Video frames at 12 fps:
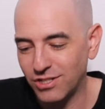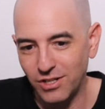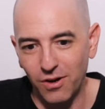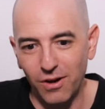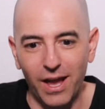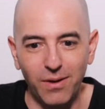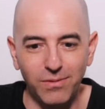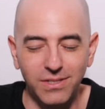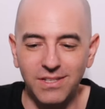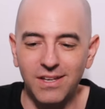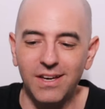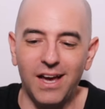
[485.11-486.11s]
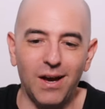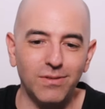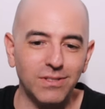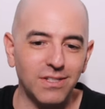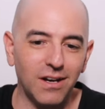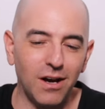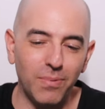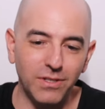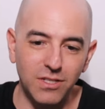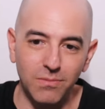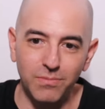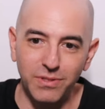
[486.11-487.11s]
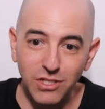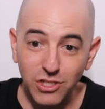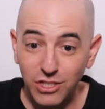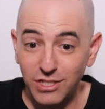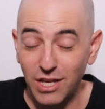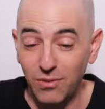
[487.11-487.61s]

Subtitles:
You know, I was up on some positions.